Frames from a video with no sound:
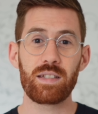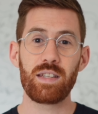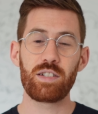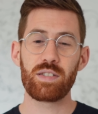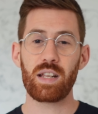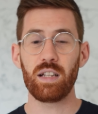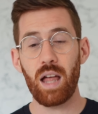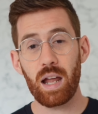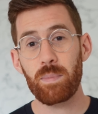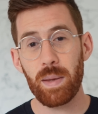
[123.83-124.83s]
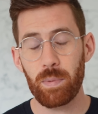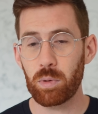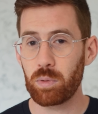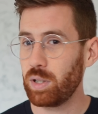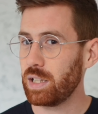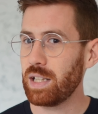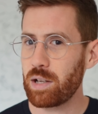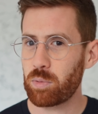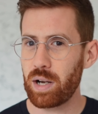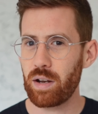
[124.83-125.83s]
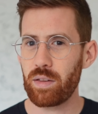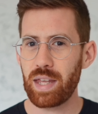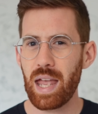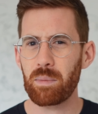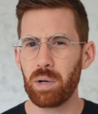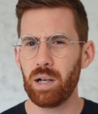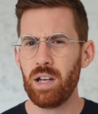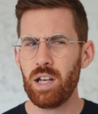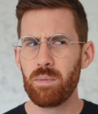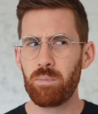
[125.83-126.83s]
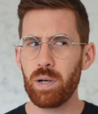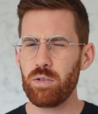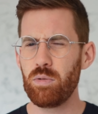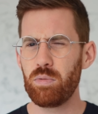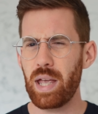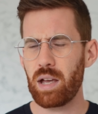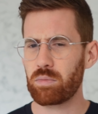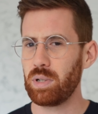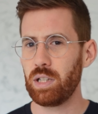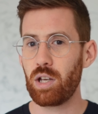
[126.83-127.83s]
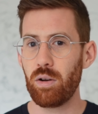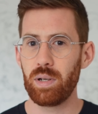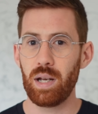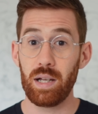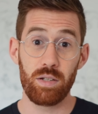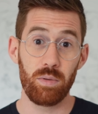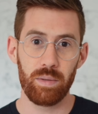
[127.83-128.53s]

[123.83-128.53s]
decisions that a lot of people really like right out of the camera, but you can't really go and undo